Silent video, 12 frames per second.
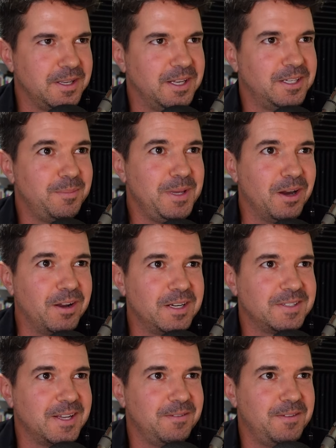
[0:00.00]
and to be
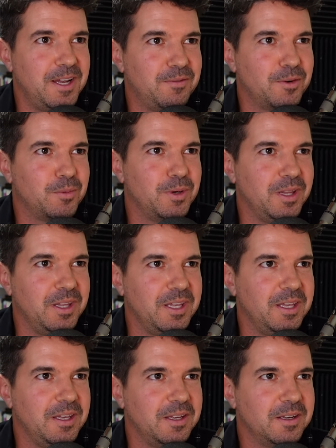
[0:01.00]
honest, I've never
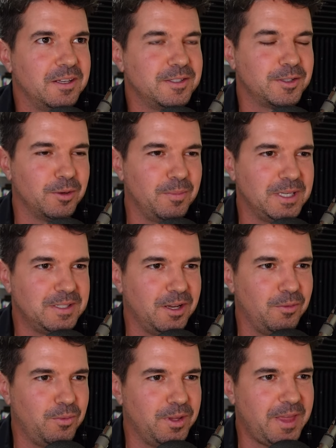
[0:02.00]
really concerned
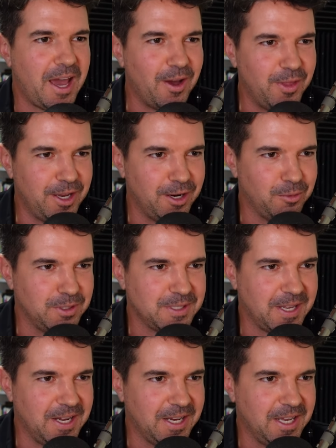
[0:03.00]
myself with how the air was
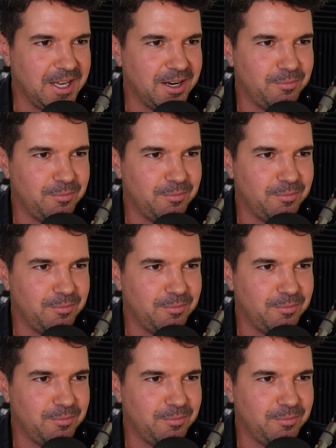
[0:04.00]
getting in.